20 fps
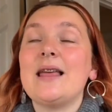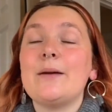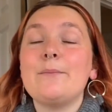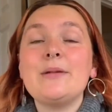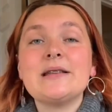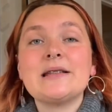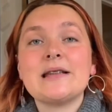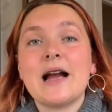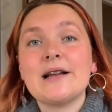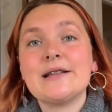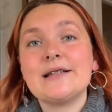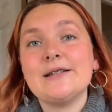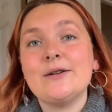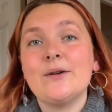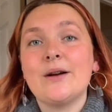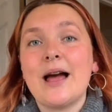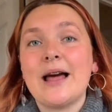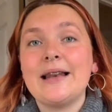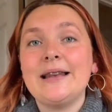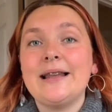Then we start to
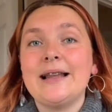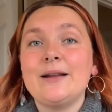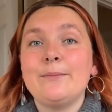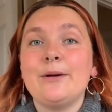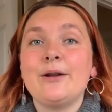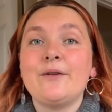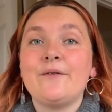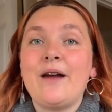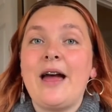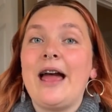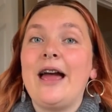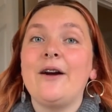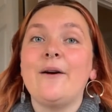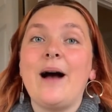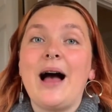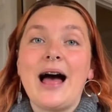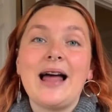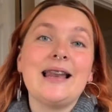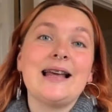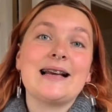look at a little bit of
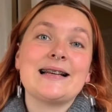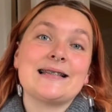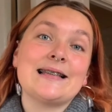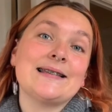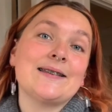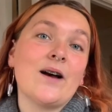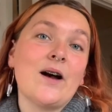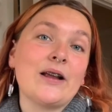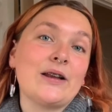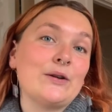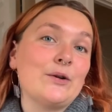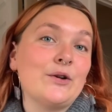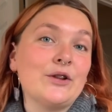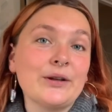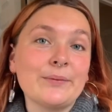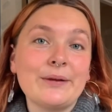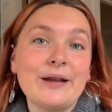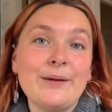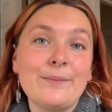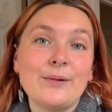how Alex is guiding
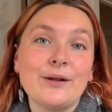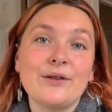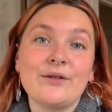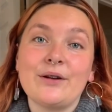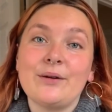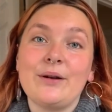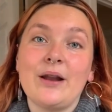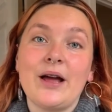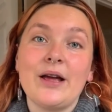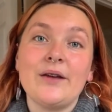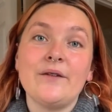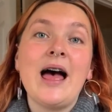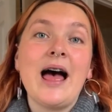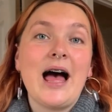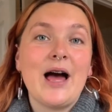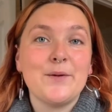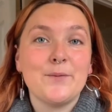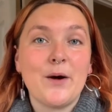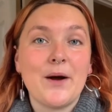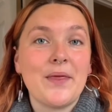other people through life
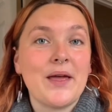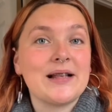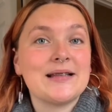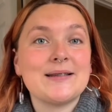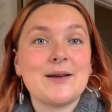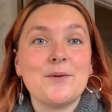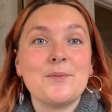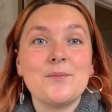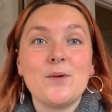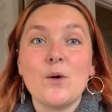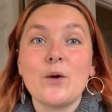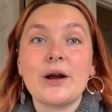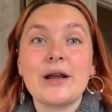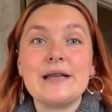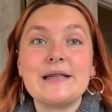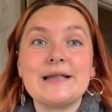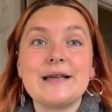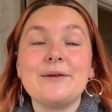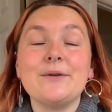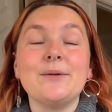and why that's so
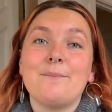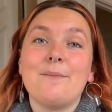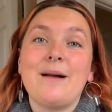important to him.